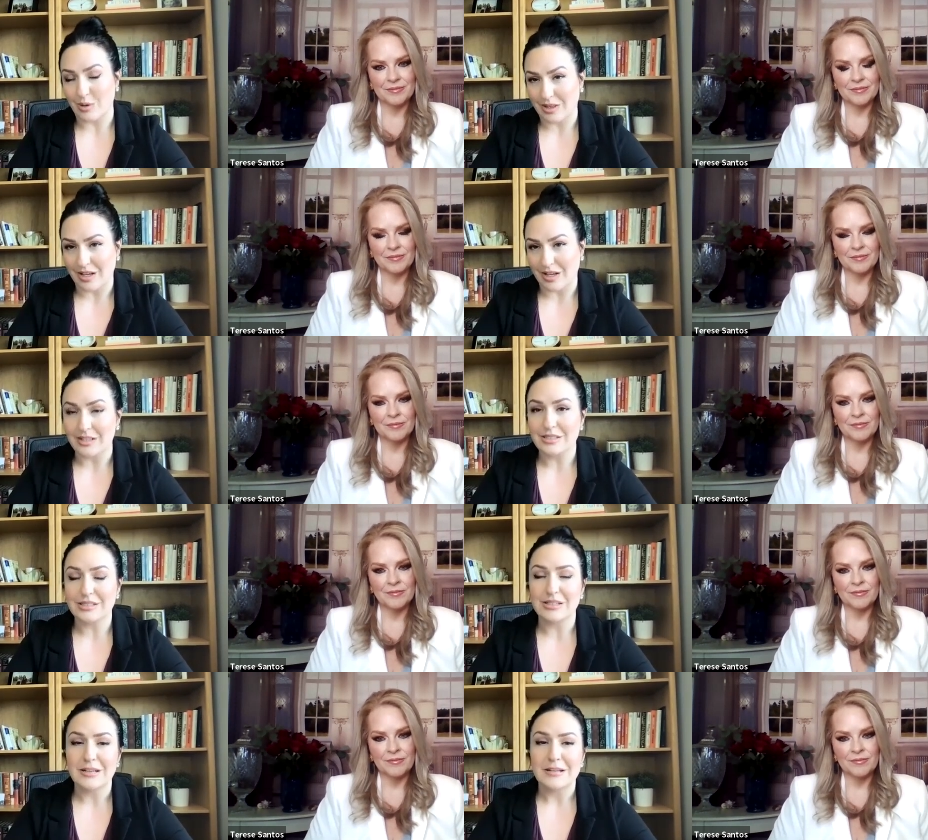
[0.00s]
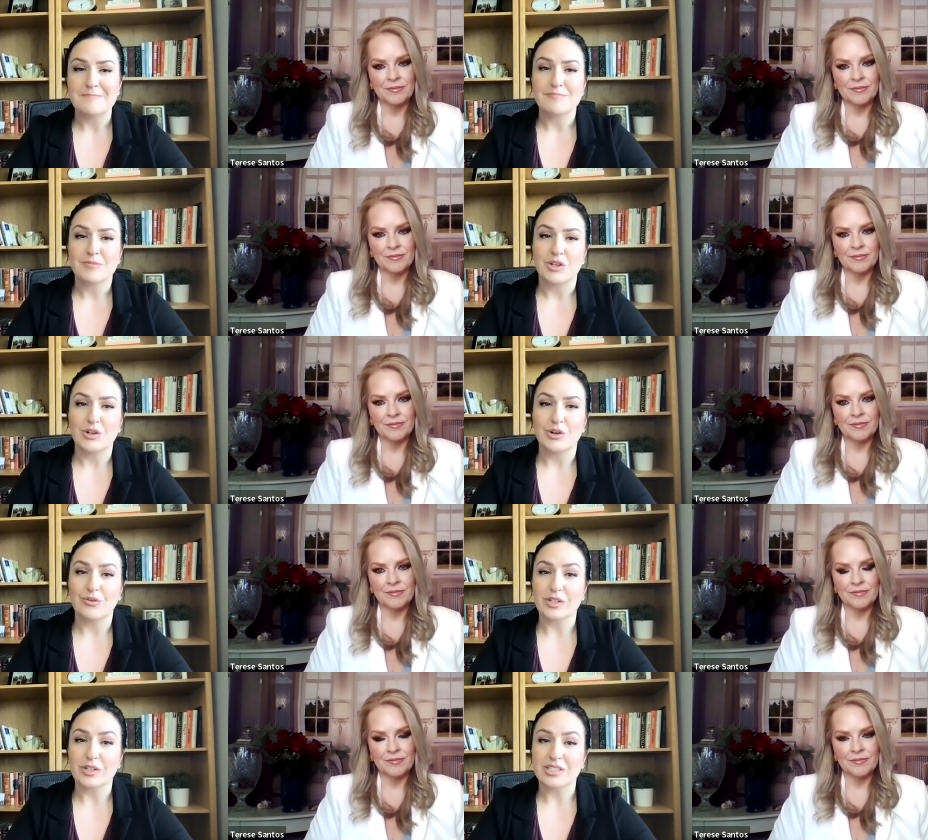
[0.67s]
Speaker 1: with us you
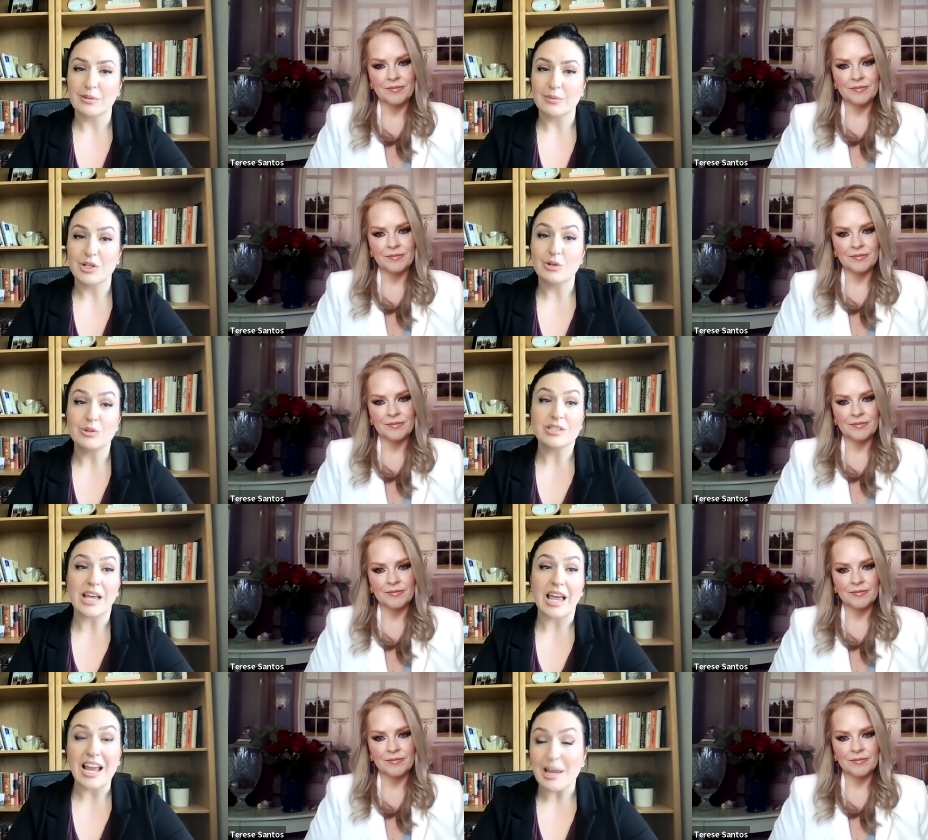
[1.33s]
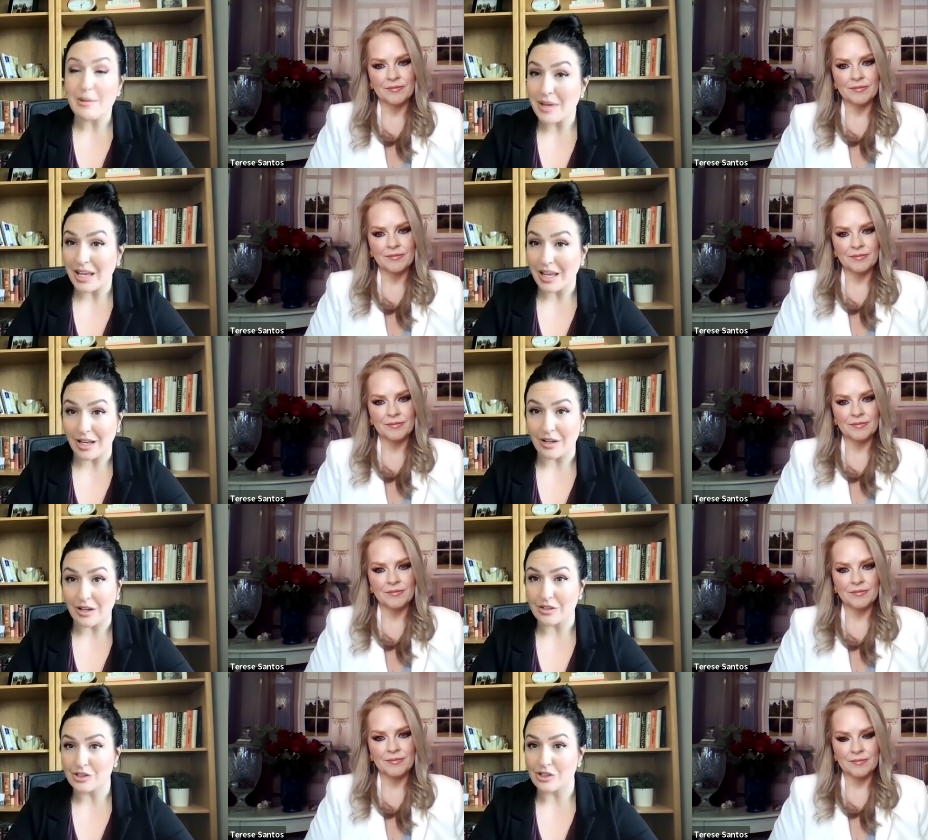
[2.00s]
know for someone who's
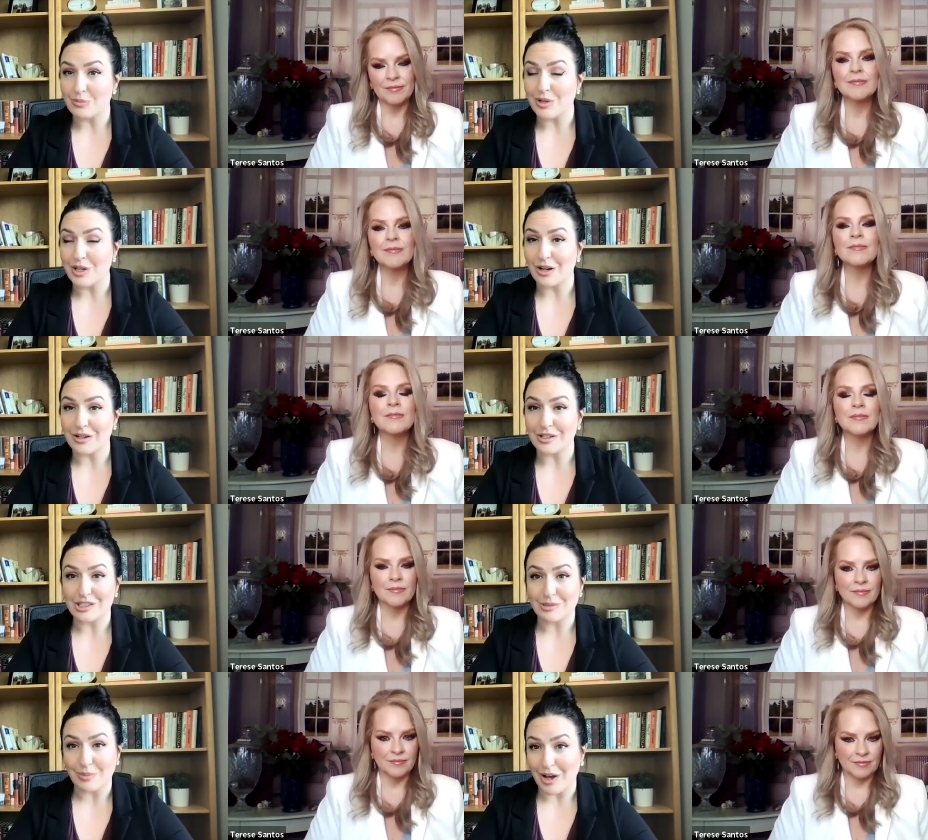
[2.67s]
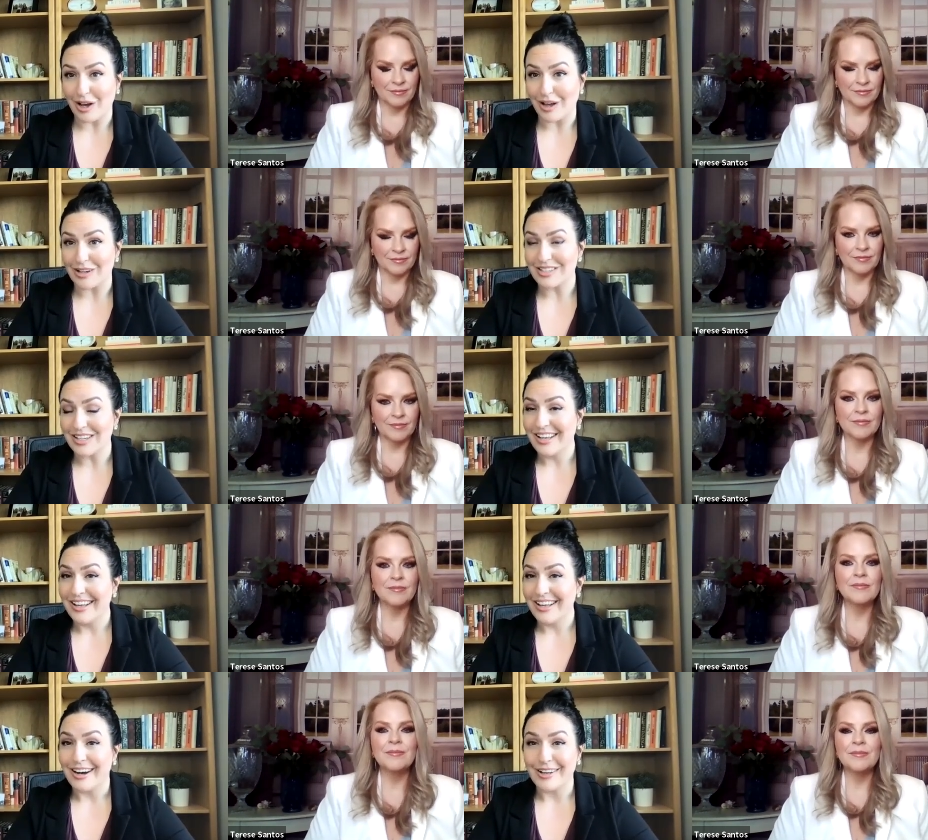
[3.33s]
aiming to be on a spot
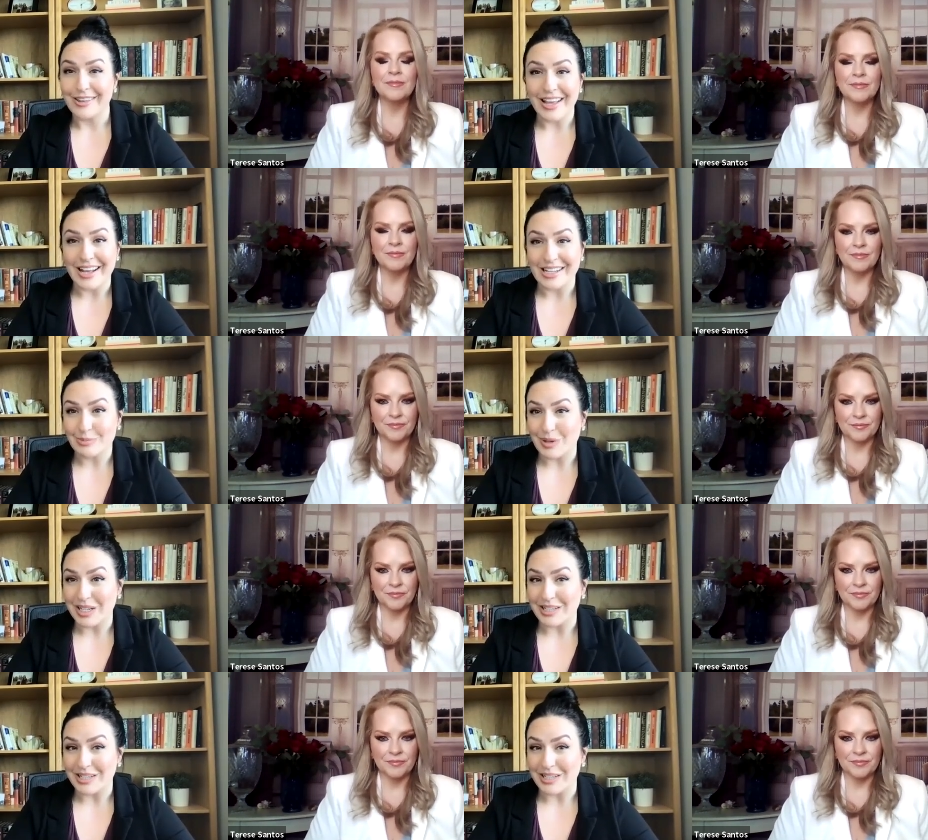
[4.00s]
on the mm-hmm.